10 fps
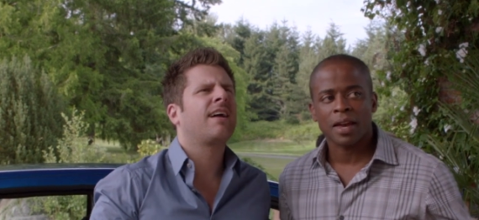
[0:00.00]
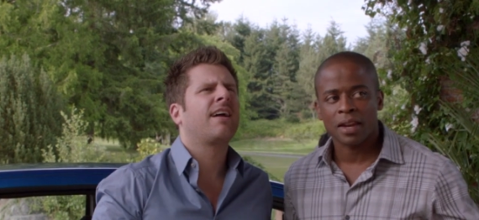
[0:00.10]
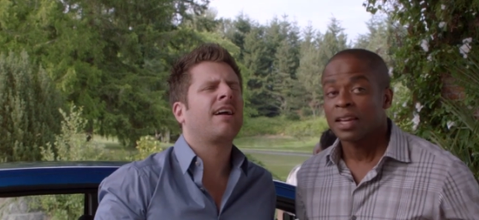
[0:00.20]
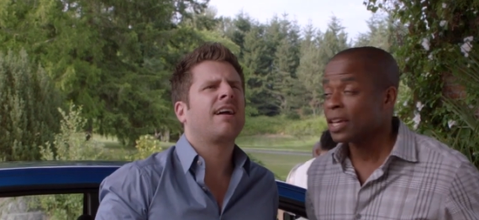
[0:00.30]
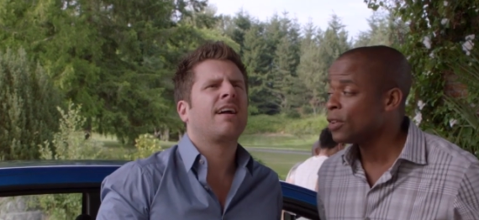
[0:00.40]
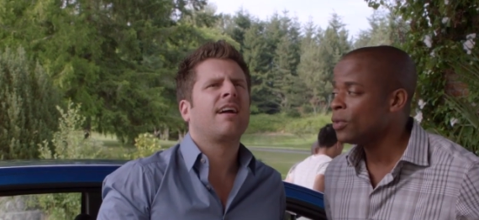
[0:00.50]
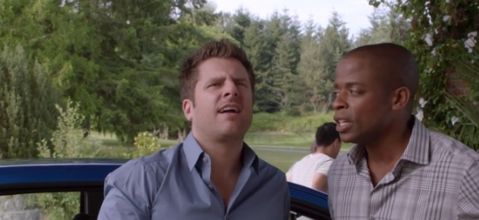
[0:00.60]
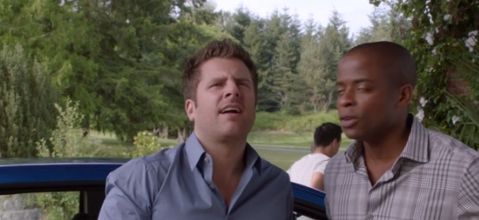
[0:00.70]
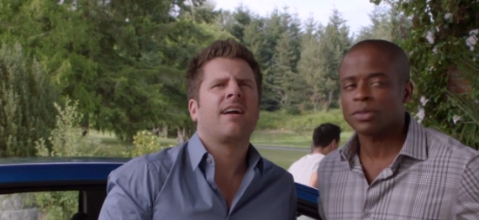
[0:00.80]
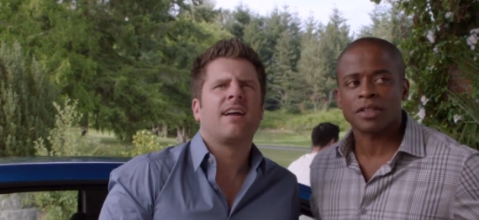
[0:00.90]
Speaker 1: Man. He
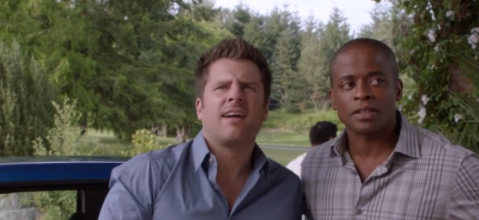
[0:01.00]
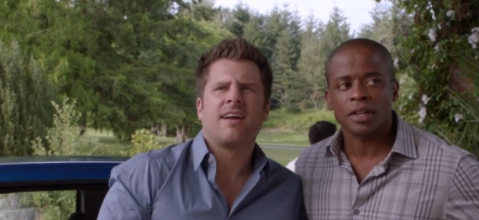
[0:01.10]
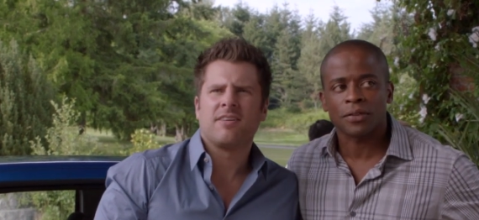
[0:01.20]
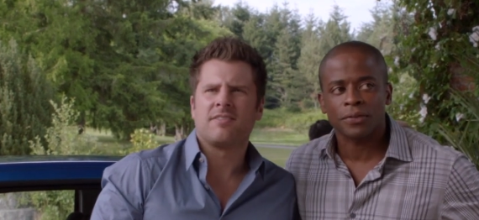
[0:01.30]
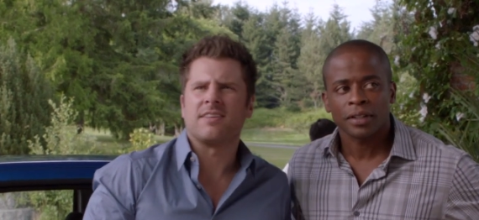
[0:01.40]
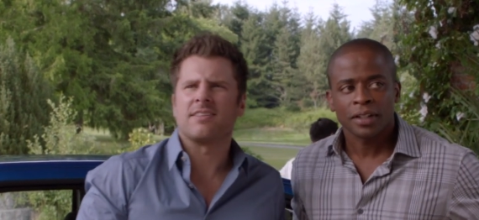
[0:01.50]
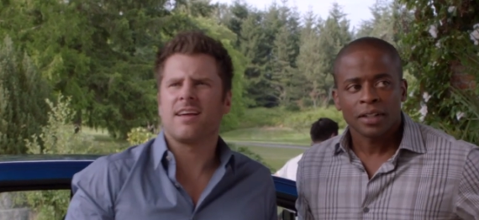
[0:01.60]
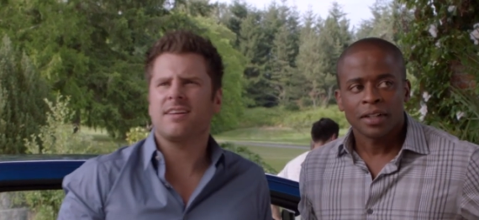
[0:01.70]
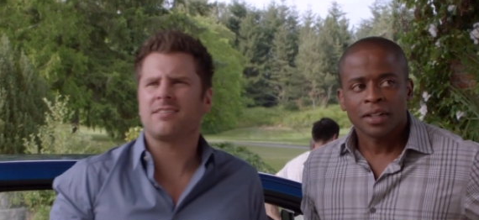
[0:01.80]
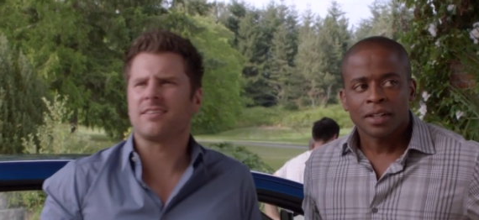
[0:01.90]
really knows his stuff.
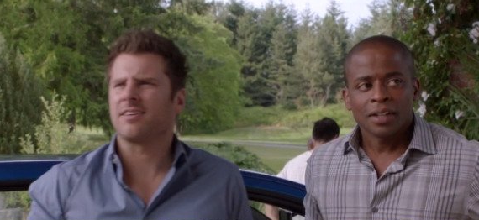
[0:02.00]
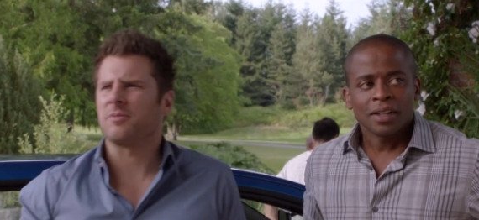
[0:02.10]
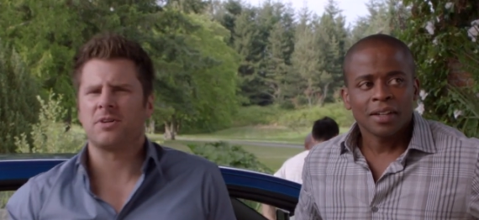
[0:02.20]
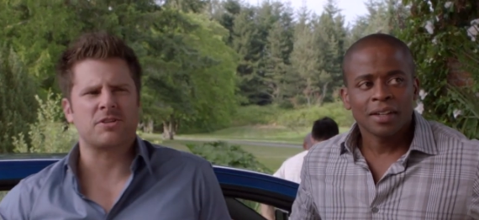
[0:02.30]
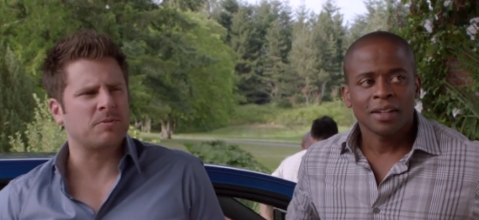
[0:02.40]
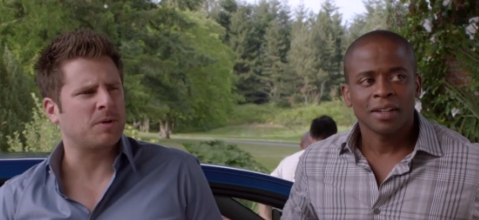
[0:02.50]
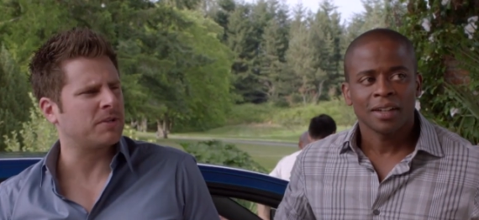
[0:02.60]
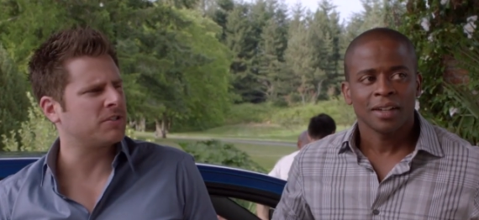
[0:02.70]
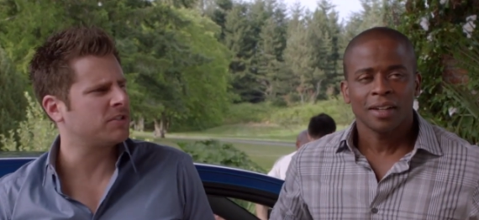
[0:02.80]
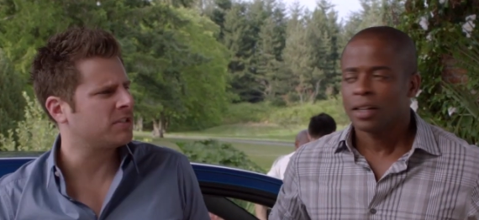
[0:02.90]
Fantastic.
Speaker 2: I'll pitch him on
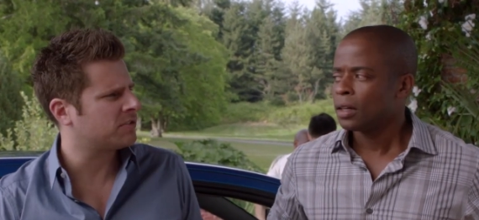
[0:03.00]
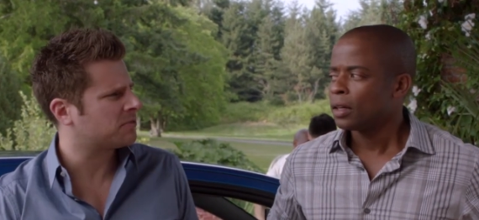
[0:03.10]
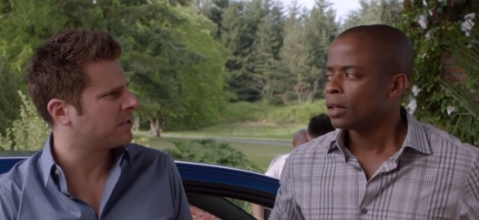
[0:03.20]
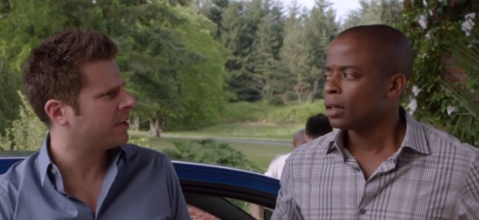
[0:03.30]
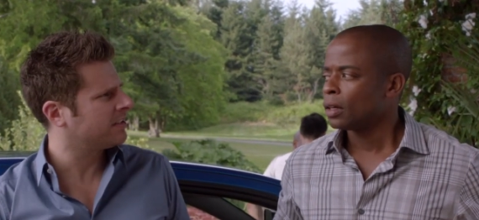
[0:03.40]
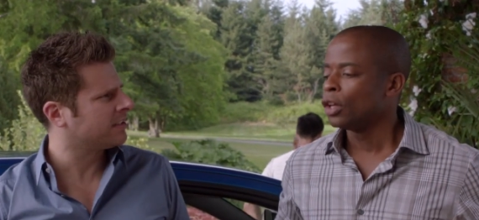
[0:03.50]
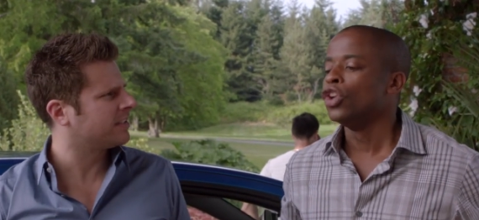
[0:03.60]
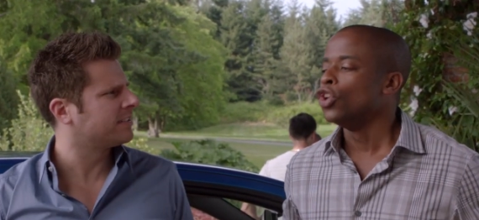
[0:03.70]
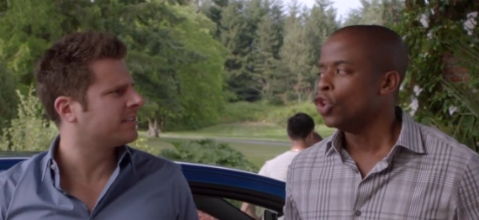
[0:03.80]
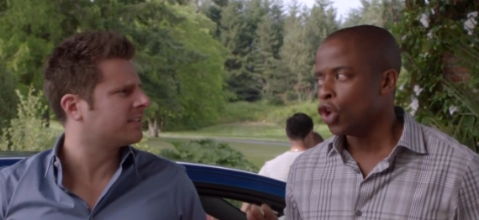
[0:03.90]
my genius reality
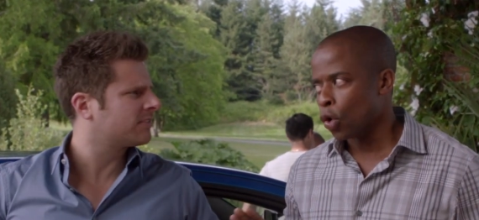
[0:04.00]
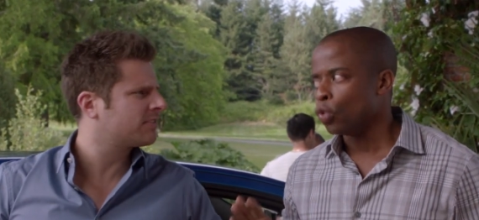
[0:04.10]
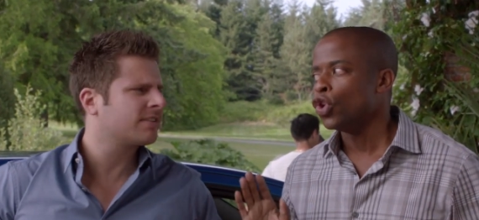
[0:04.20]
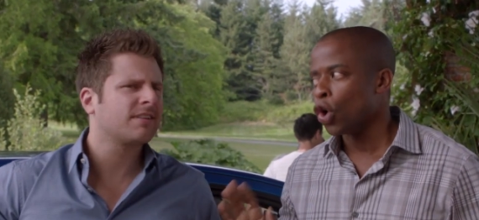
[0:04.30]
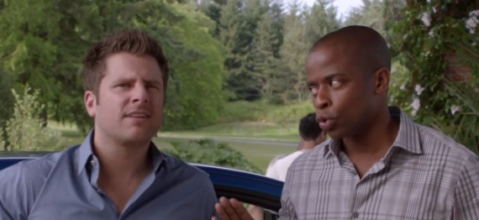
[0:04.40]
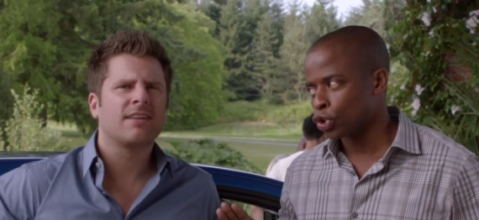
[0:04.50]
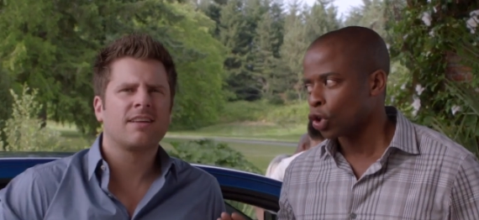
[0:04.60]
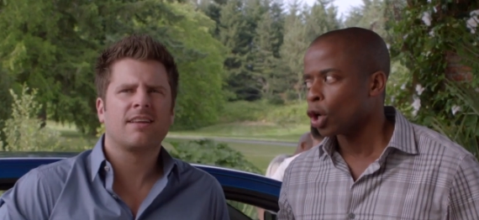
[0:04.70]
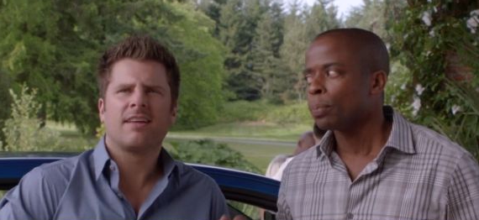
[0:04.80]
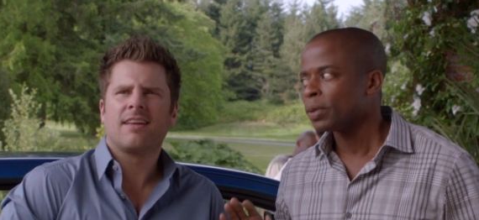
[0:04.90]
Speaker 1: ideas. No, no,
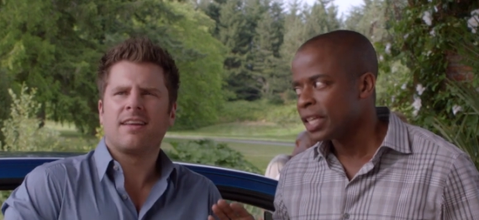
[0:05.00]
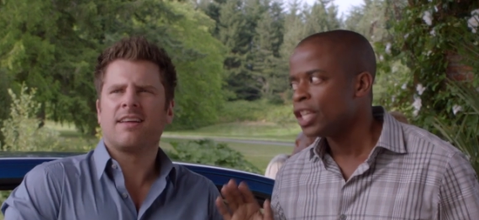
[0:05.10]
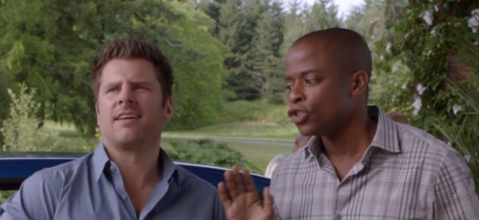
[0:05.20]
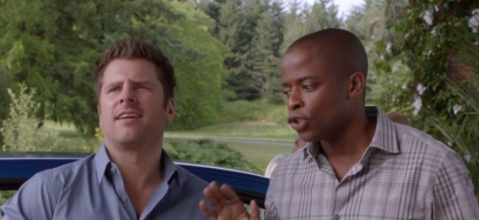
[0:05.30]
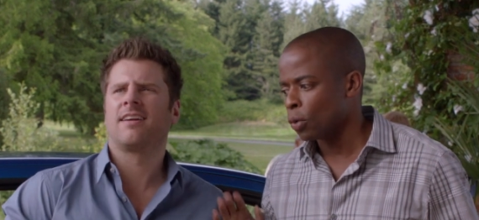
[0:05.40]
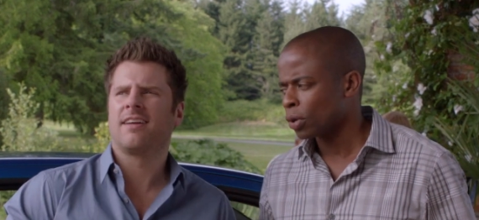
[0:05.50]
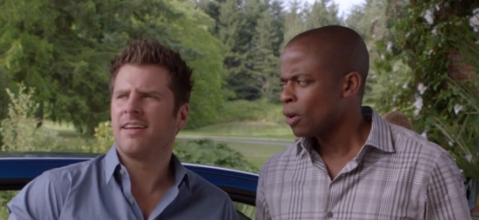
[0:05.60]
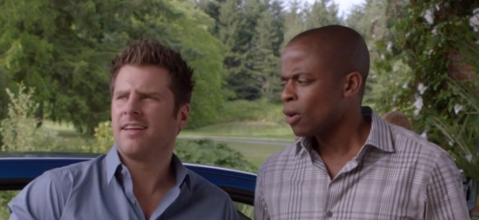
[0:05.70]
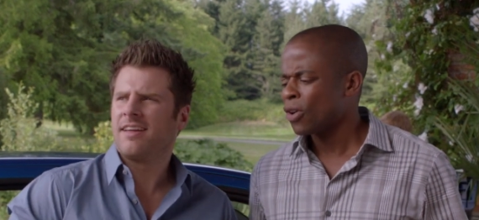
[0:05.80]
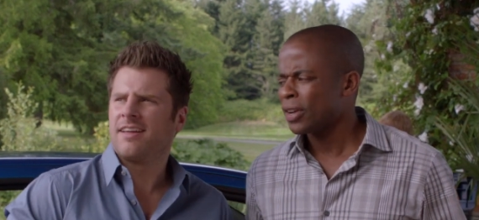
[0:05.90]
Shawn, please don't.
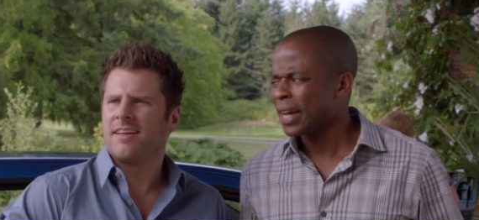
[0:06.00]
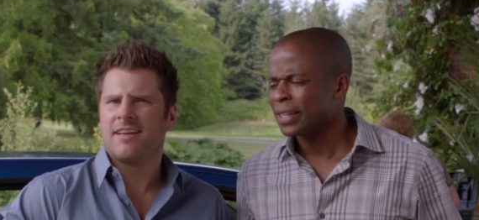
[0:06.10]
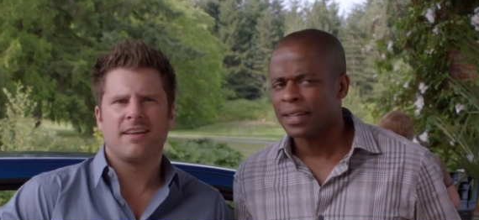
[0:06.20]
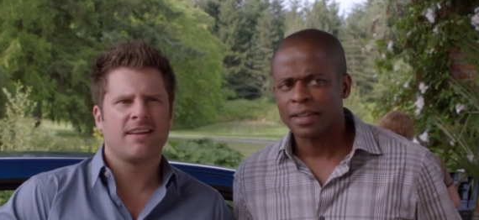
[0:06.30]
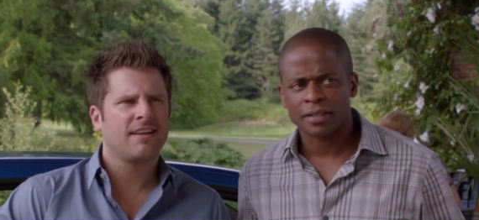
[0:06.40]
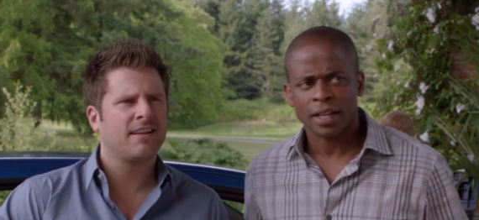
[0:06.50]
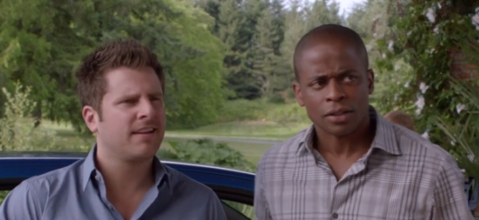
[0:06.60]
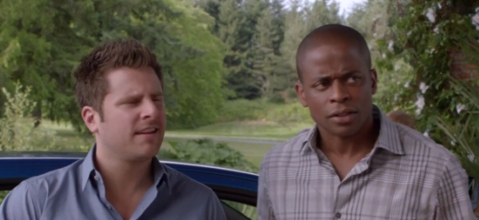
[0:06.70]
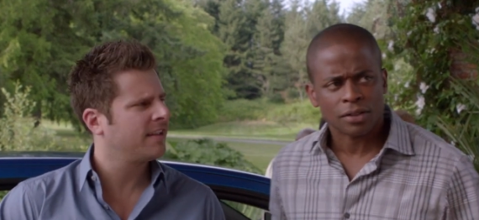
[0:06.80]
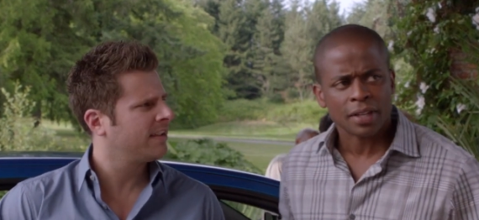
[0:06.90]
All your ideas
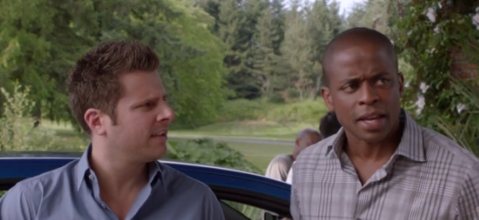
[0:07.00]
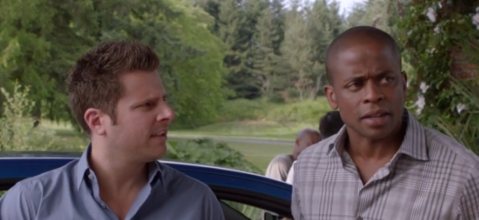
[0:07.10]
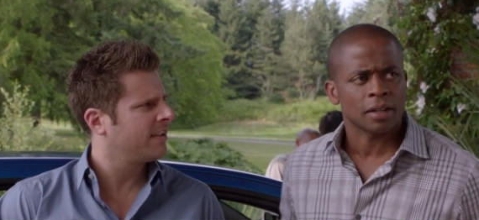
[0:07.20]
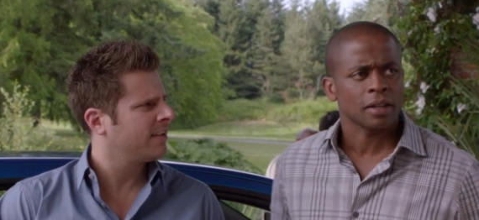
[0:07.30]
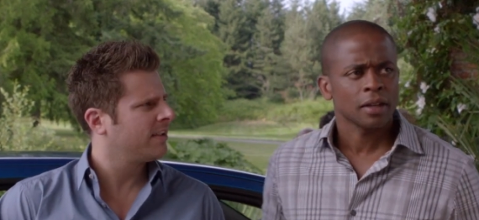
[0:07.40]
sound insane.